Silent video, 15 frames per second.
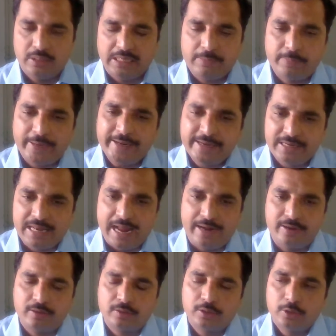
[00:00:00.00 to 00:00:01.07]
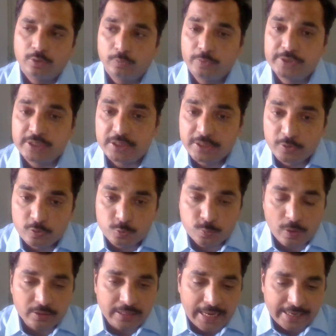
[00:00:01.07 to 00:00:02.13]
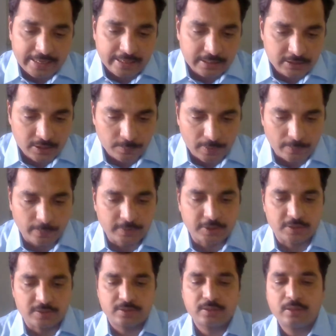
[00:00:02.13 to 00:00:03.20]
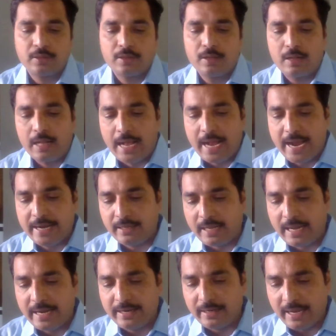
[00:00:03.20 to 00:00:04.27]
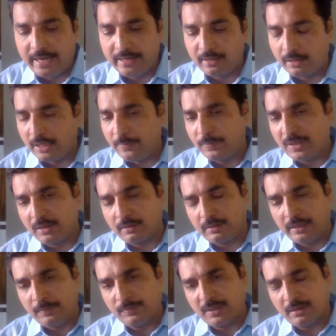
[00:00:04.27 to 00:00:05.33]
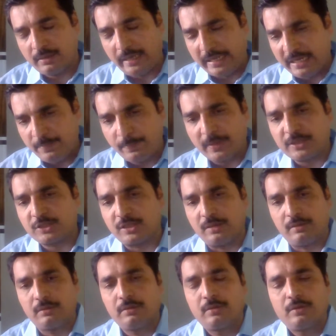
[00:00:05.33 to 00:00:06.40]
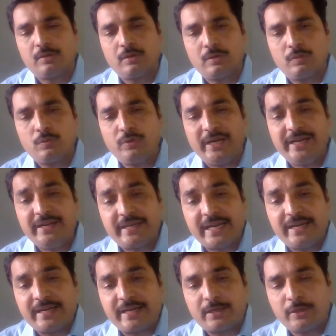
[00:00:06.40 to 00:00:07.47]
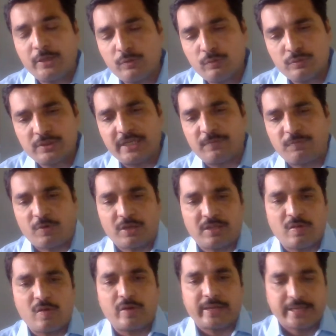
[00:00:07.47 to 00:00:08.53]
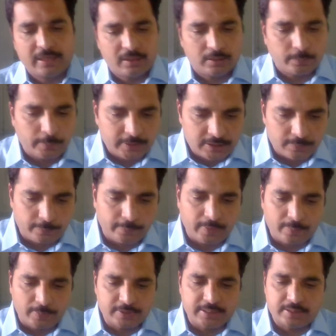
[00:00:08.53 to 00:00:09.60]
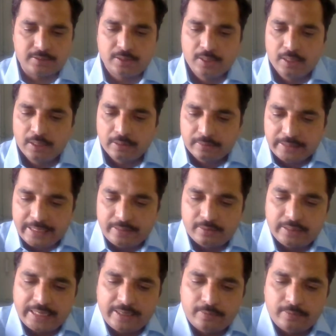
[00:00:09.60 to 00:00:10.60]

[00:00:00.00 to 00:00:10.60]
If any land which is used for the agriculture purposes, and if the any person who intended to use it for non-agricultural purposes, then